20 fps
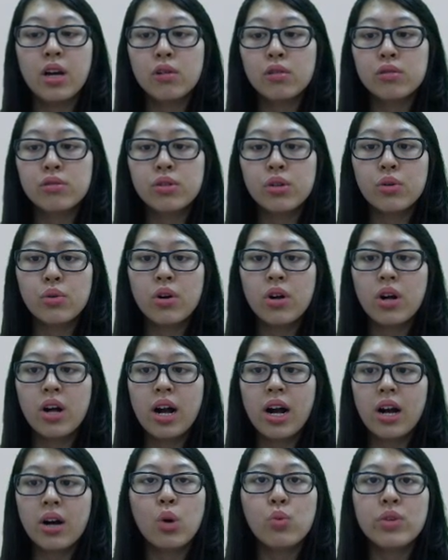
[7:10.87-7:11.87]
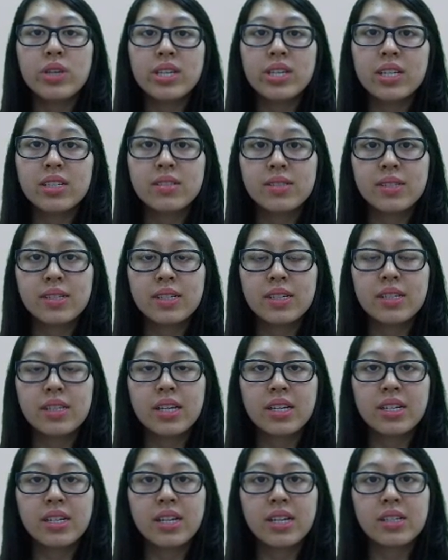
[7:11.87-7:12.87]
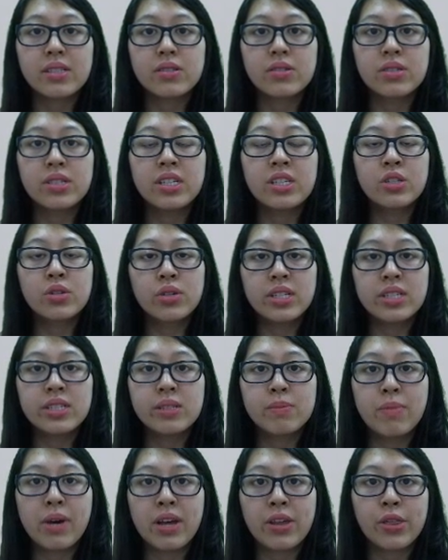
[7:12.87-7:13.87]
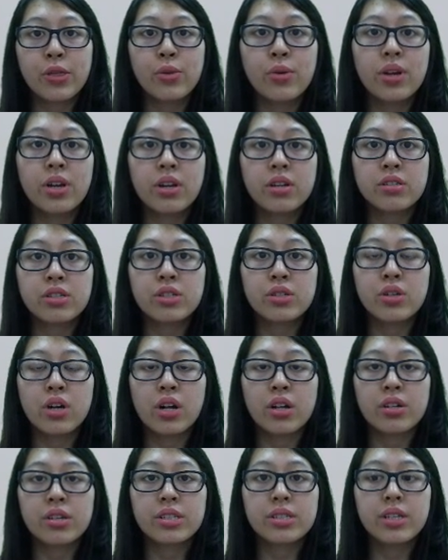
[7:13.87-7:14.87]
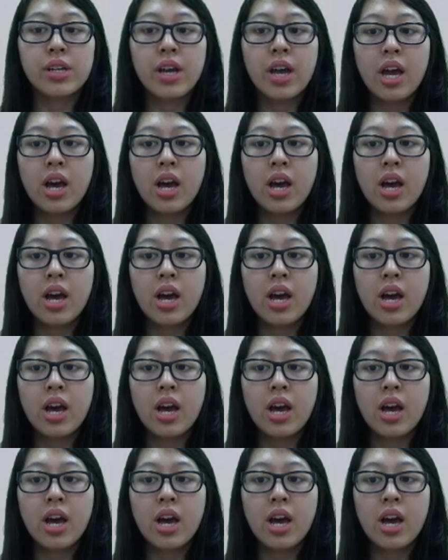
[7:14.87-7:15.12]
So we can see that it has decreased by $300.